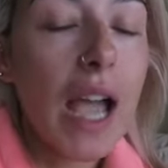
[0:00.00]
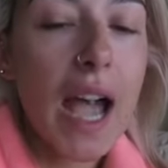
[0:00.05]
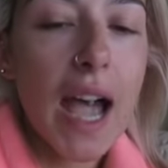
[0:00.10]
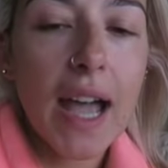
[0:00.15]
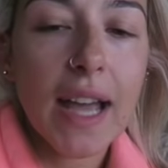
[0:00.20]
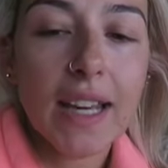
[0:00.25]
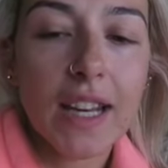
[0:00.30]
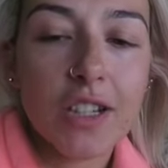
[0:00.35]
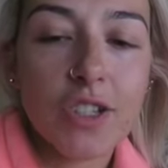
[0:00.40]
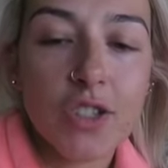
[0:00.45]

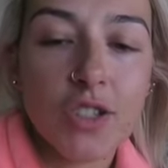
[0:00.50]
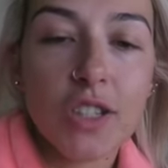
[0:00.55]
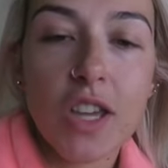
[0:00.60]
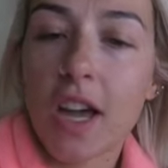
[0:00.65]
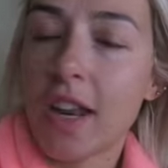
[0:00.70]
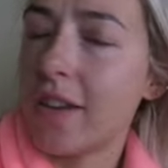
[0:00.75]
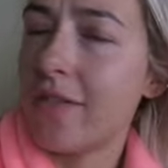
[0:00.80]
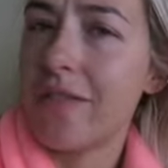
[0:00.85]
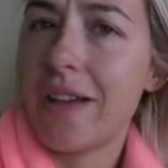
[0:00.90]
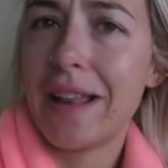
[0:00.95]
And I just
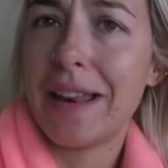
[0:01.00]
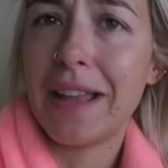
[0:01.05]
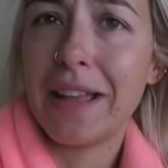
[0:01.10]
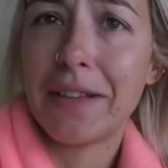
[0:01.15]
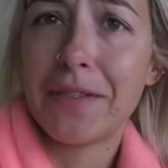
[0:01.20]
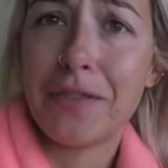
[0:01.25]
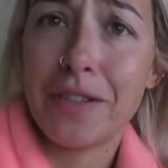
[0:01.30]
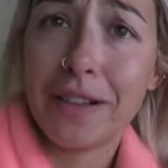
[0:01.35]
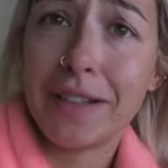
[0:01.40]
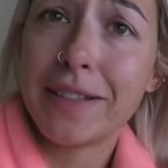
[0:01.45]
kind of felt
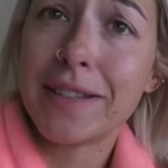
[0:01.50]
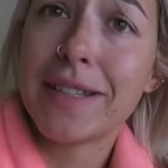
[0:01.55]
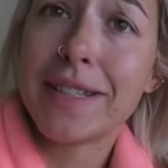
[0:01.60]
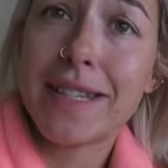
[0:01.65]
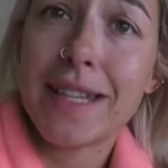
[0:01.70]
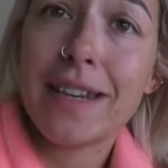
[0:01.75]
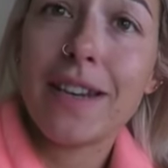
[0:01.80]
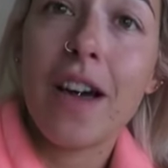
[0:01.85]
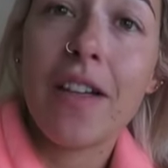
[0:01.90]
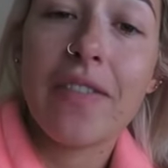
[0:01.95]
like filling you
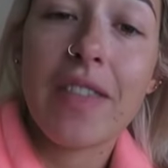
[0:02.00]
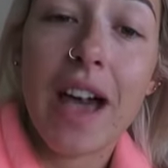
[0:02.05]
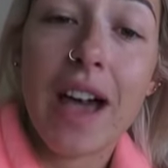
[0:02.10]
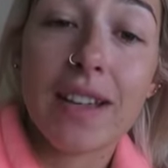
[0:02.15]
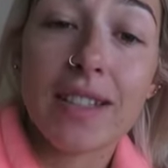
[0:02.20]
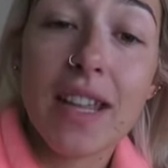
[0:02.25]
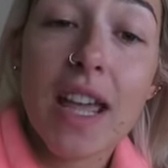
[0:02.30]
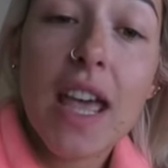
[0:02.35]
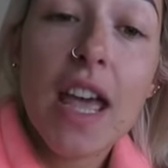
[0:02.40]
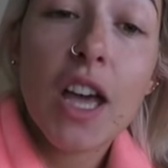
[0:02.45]
in on
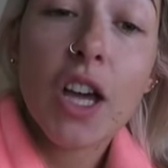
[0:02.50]
that.